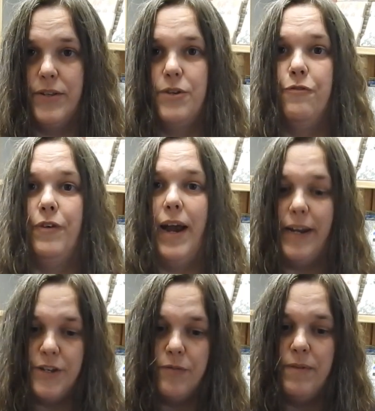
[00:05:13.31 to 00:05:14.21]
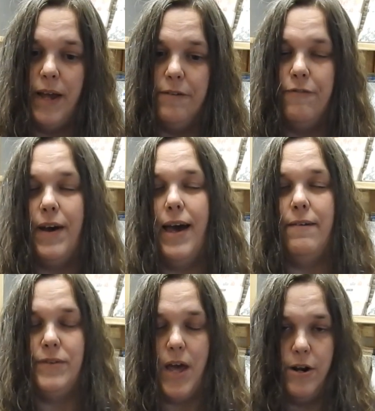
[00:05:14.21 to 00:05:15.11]
So Fridays from 10 to
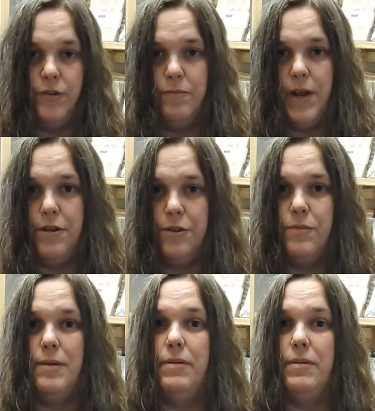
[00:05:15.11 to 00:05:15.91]
5, Saturdays from 10 to 3,